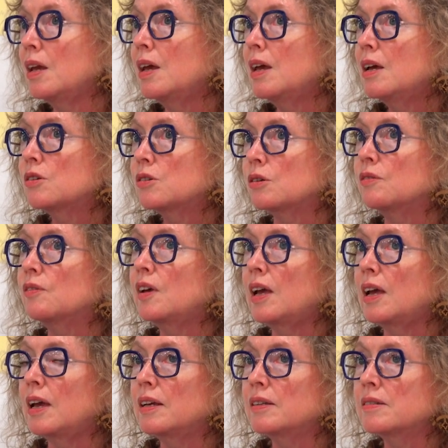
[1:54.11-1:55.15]
sort of
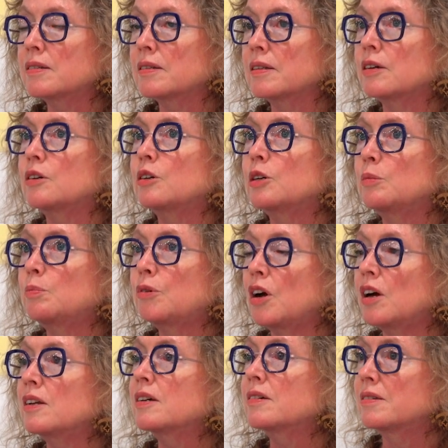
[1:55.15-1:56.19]
ancillary
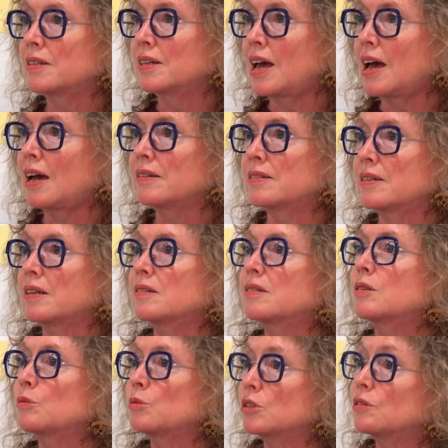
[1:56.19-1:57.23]
products and assets
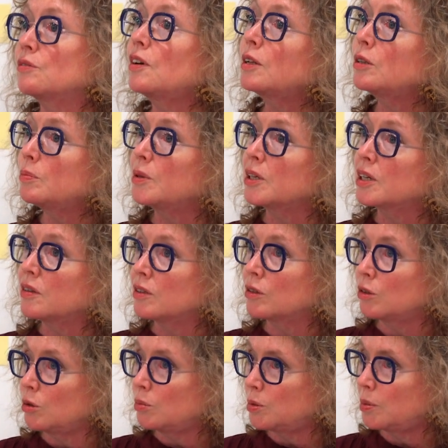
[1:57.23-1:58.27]
that we're developing on the
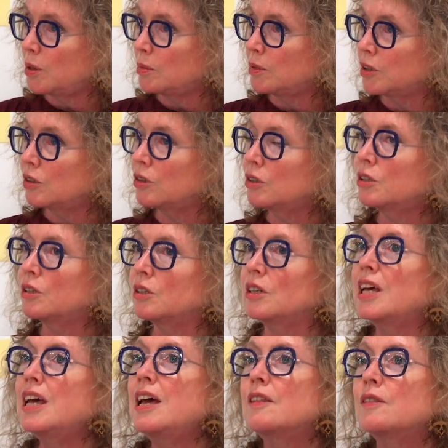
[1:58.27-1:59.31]
global public good
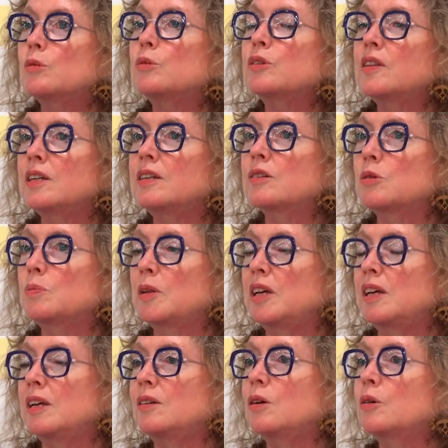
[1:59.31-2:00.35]
that will then
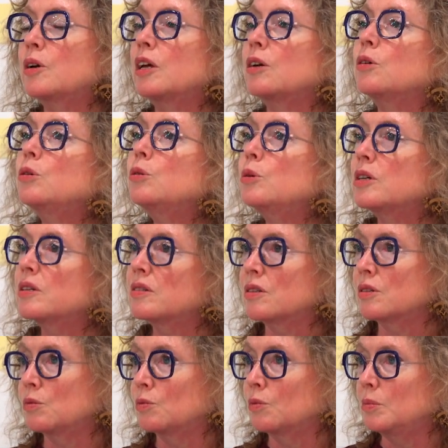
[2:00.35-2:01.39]
explain, okay, who is
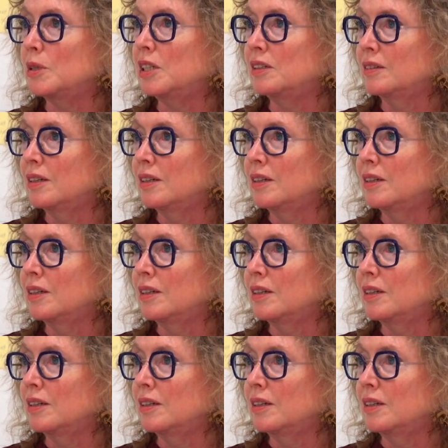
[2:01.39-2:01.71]
this woman?